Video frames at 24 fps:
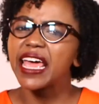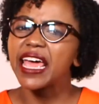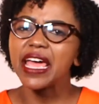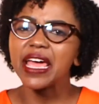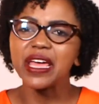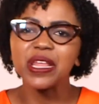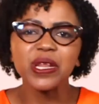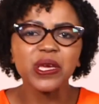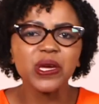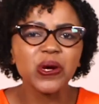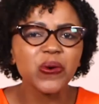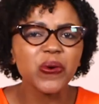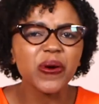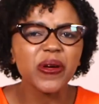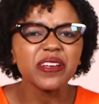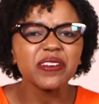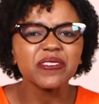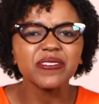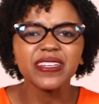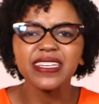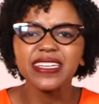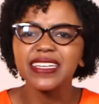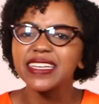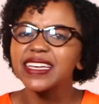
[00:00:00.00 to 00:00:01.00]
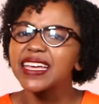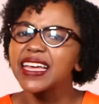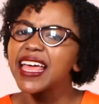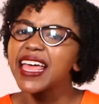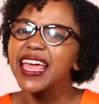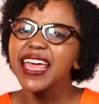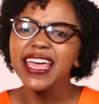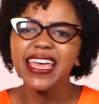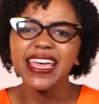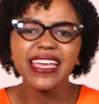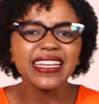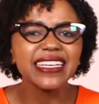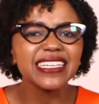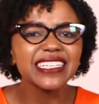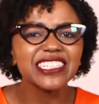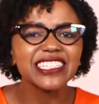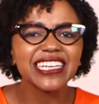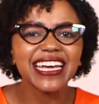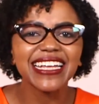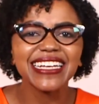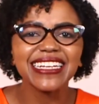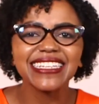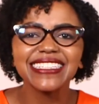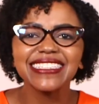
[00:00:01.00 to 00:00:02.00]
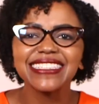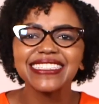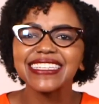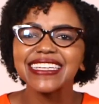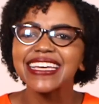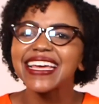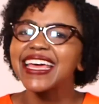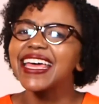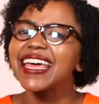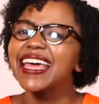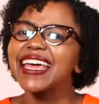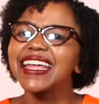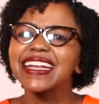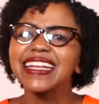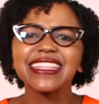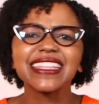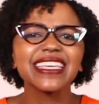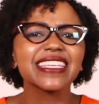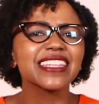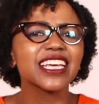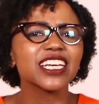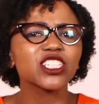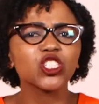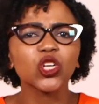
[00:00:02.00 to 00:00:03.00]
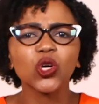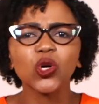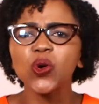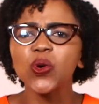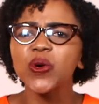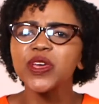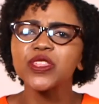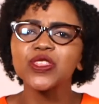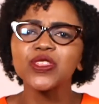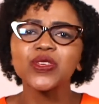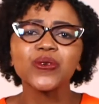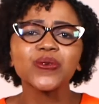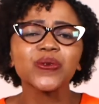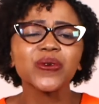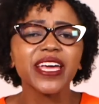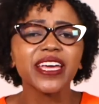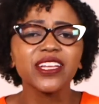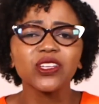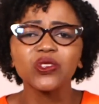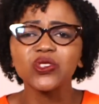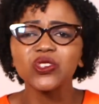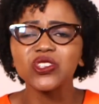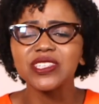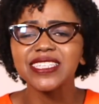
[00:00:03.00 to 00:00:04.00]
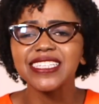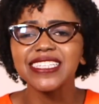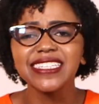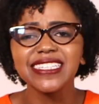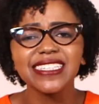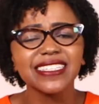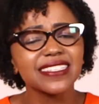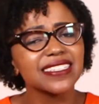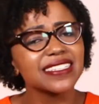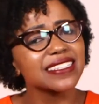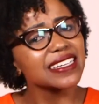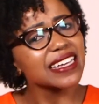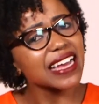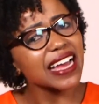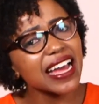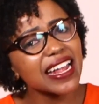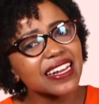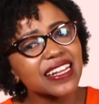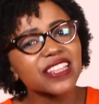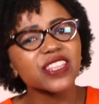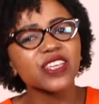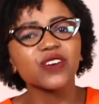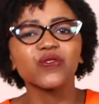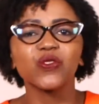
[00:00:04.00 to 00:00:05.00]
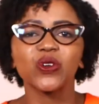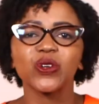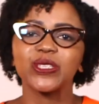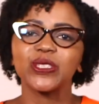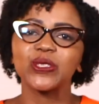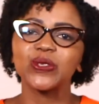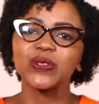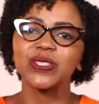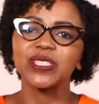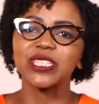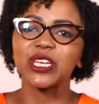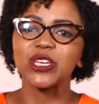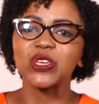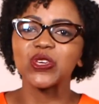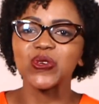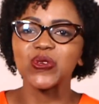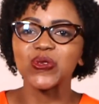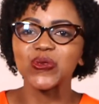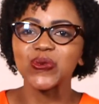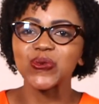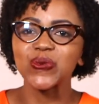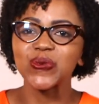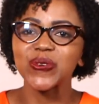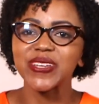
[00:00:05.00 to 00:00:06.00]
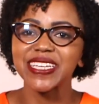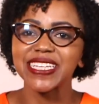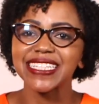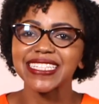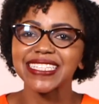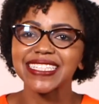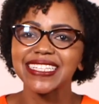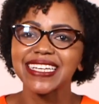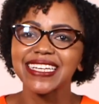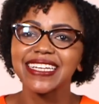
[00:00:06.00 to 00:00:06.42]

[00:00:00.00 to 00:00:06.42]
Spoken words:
any query, any challenge, anything that you're going through and you just need another voice to take you through it,